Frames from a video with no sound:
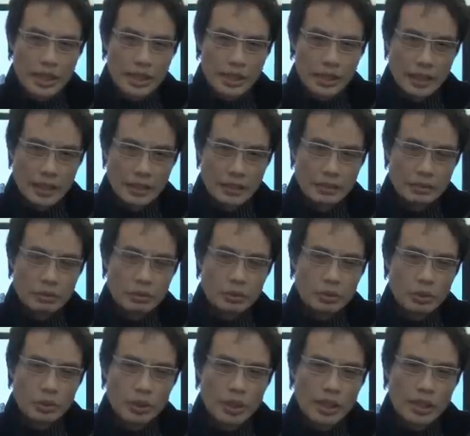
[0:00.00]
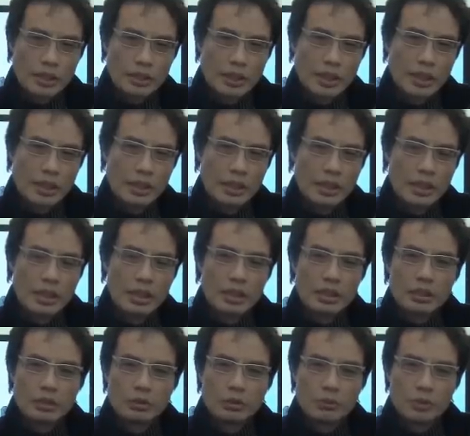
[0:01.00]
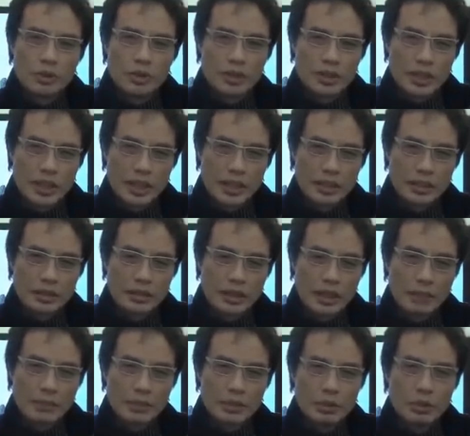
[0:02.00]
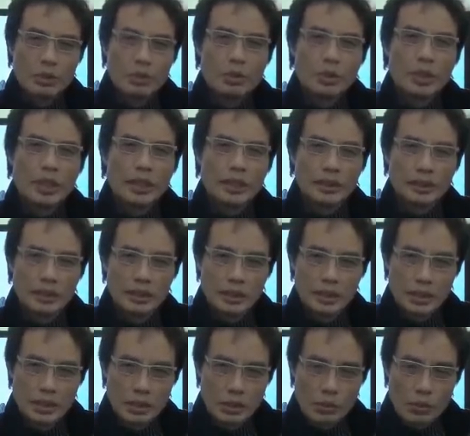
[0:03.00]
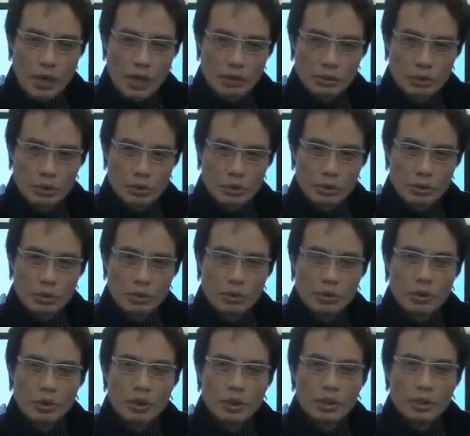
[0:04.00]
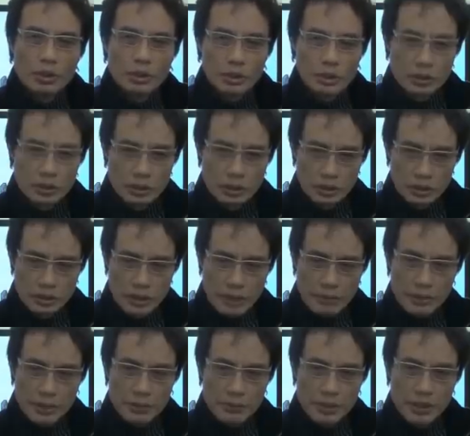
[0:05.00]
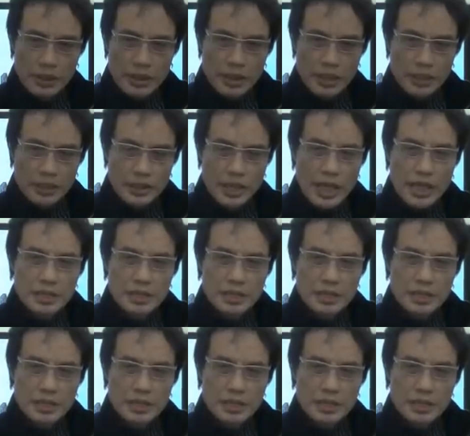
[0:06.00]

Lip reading: And I expect that these stories are the secret to maintaining the program's popularity for 30 and even 40 years.